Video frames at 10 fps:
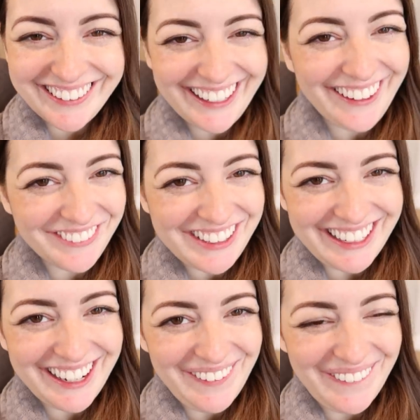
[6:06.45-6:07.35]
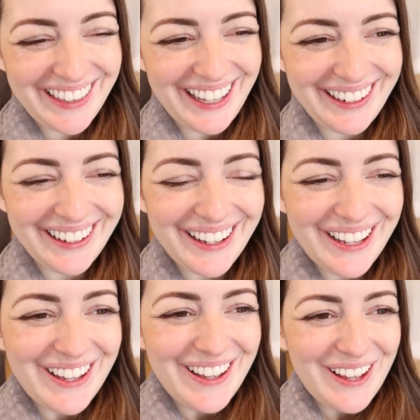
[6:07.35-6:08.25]
Like, obviously I know that,
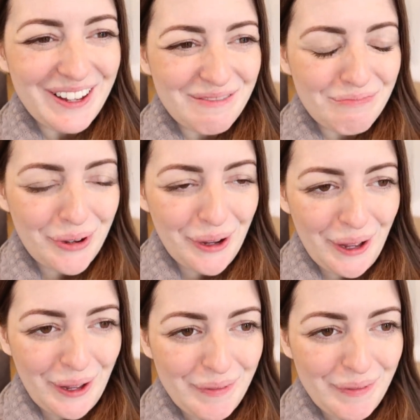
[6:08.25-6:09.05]
but